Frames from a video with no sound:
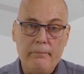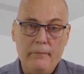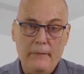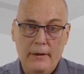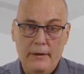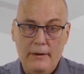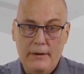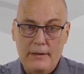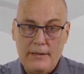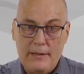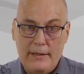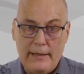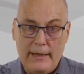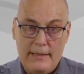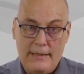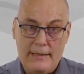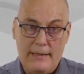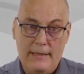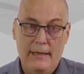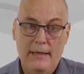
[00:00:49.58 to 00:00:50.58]
In this
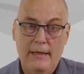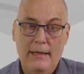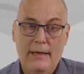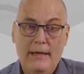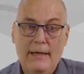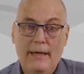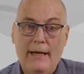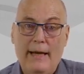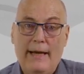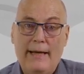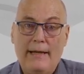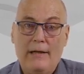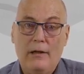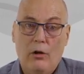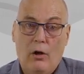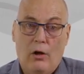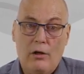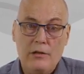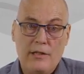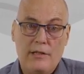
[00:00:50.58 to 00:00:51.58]
case, a
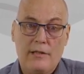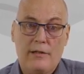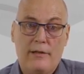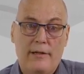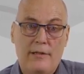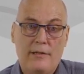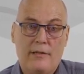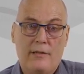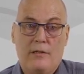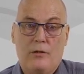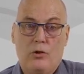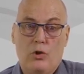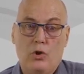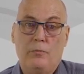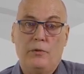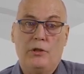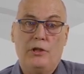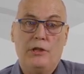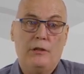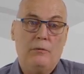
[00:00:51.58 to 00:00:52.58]
lossless
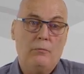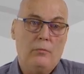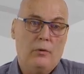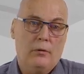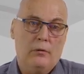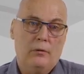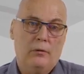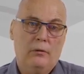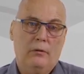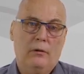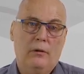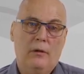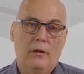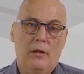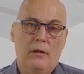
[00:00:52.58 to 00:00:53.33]
two-machine model